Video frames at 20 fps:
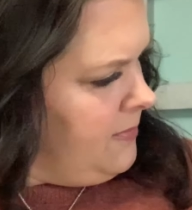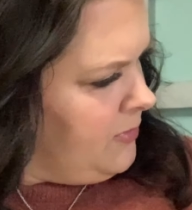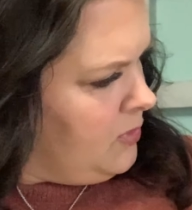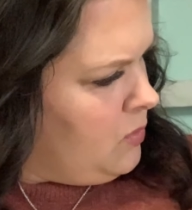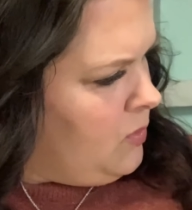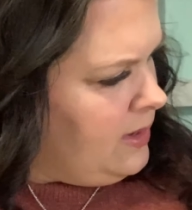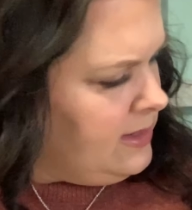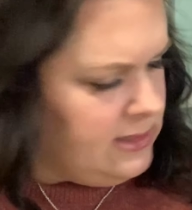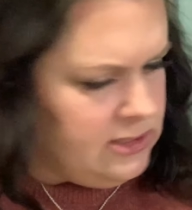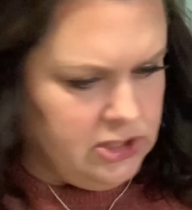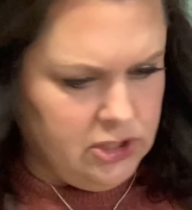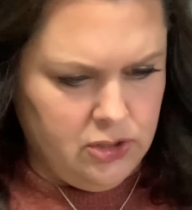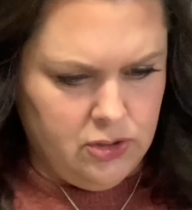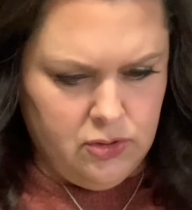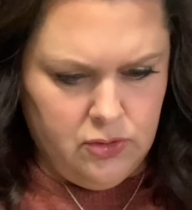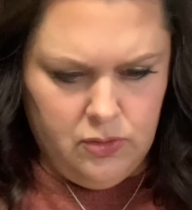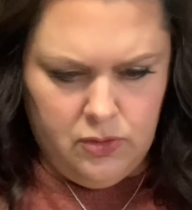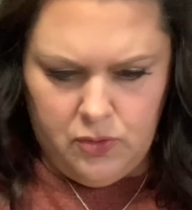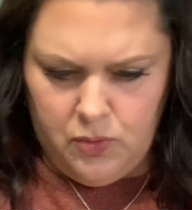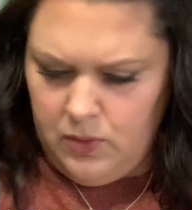1,
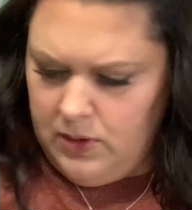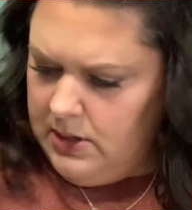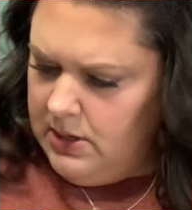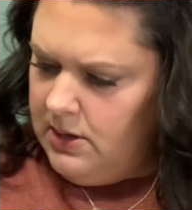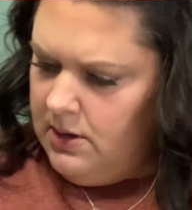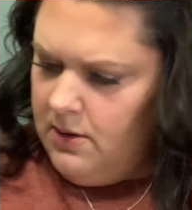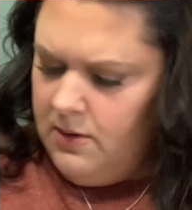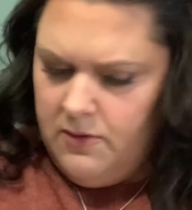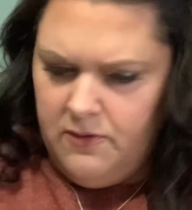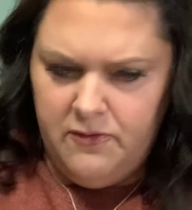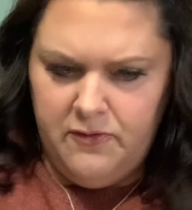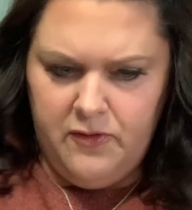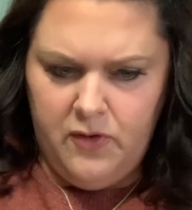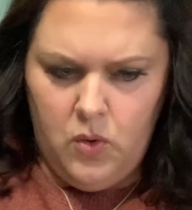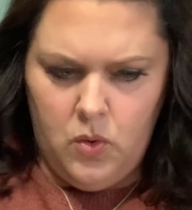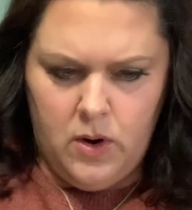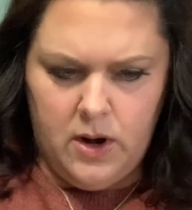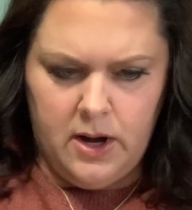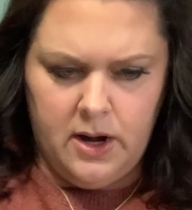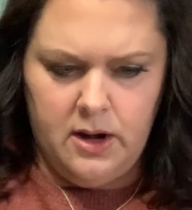2, 3,
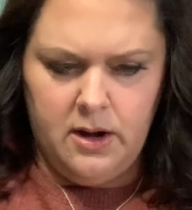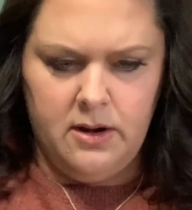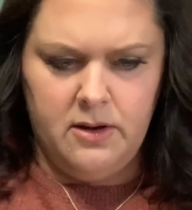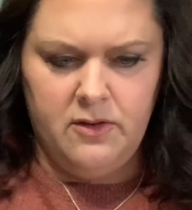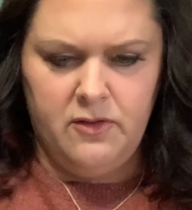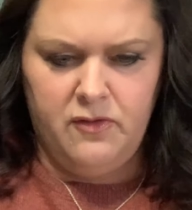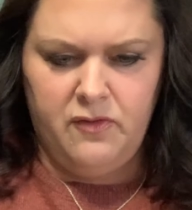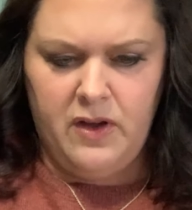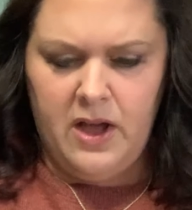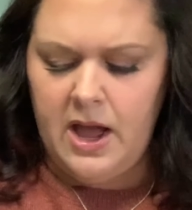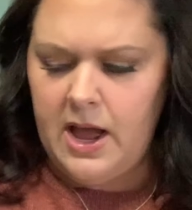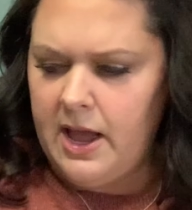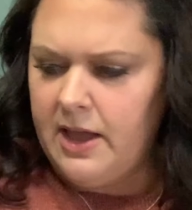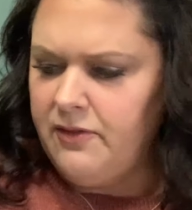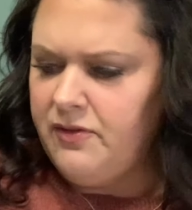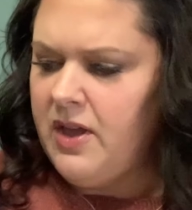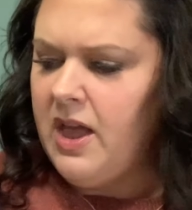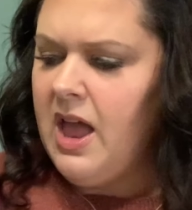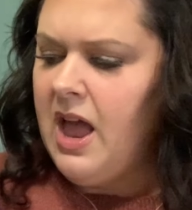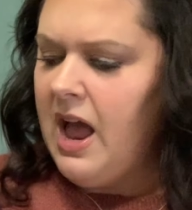4, 5.
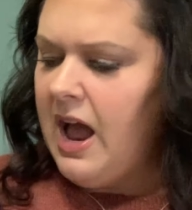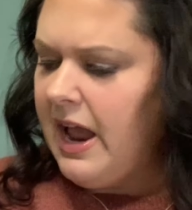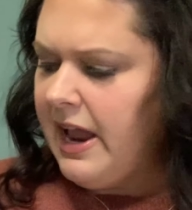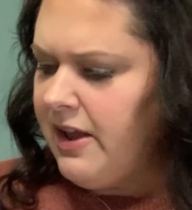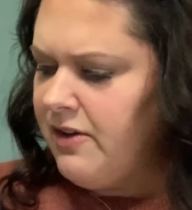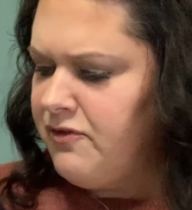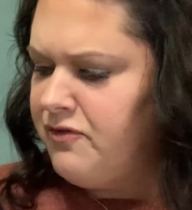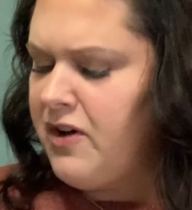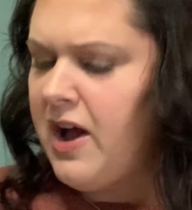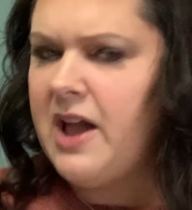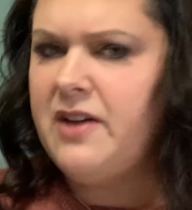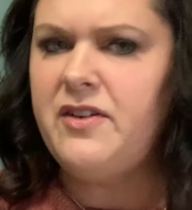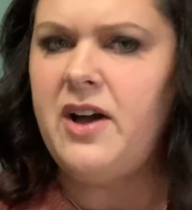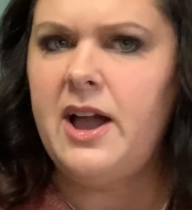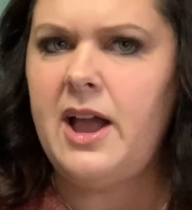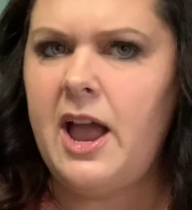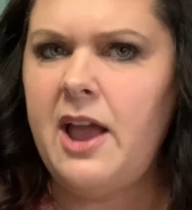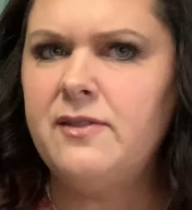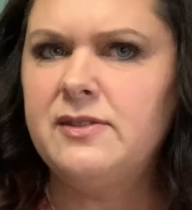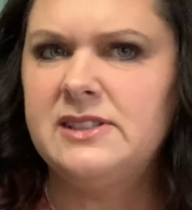
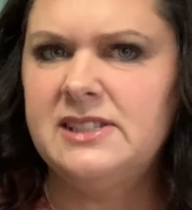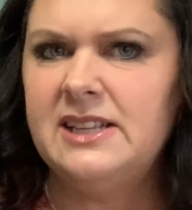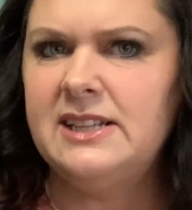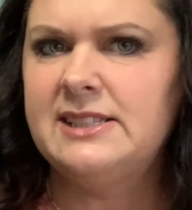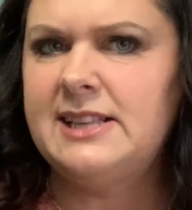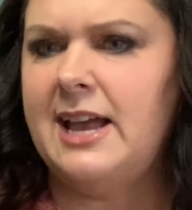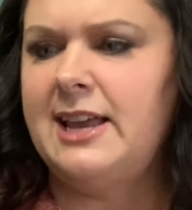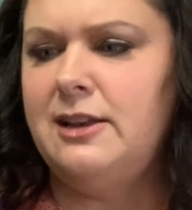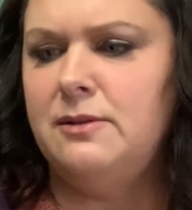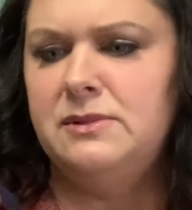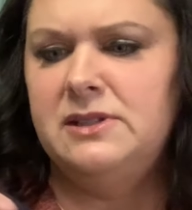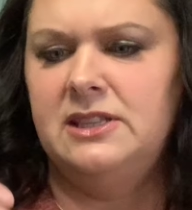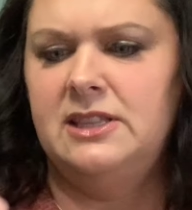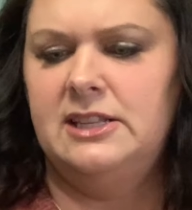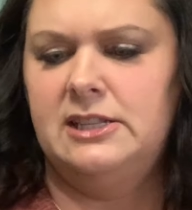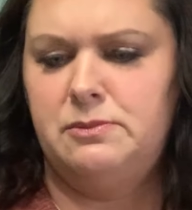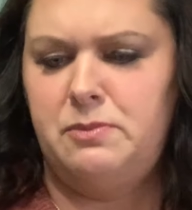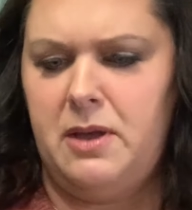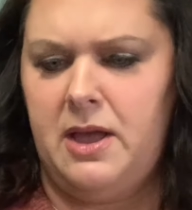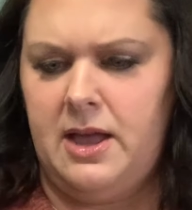I have 6 items in
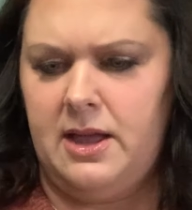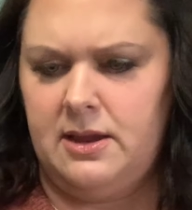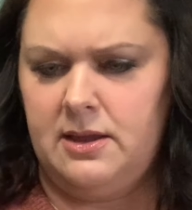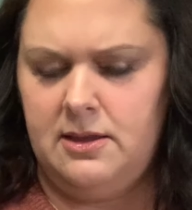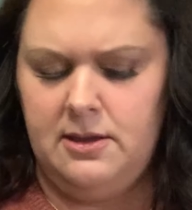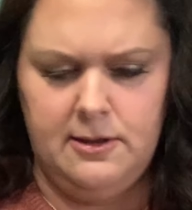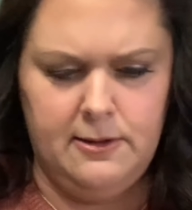this bag.